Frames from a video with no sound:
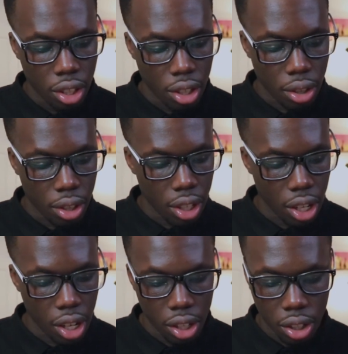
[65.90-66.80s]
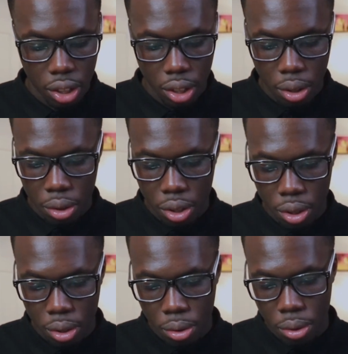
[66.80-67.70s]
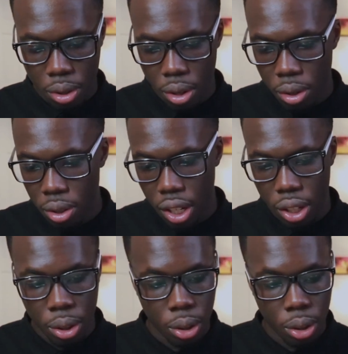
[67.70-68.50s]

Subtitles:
Okay, this shows you, so you only get